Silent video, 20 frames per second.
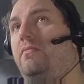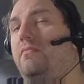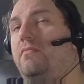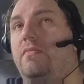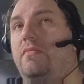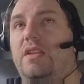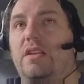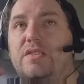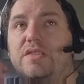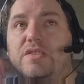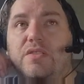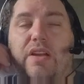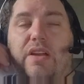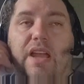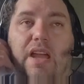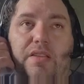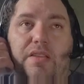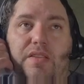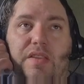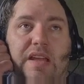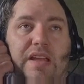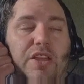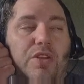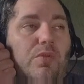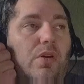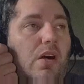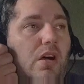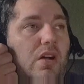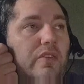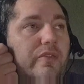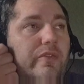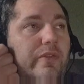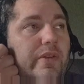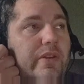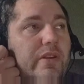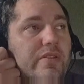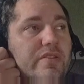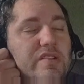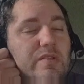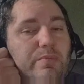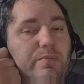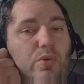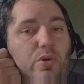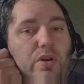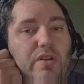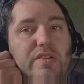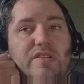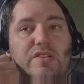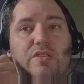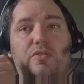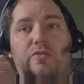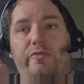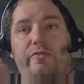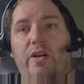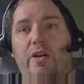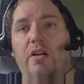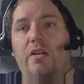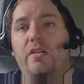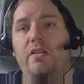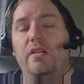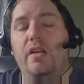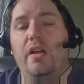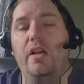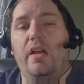So again, thank you all for your support so far.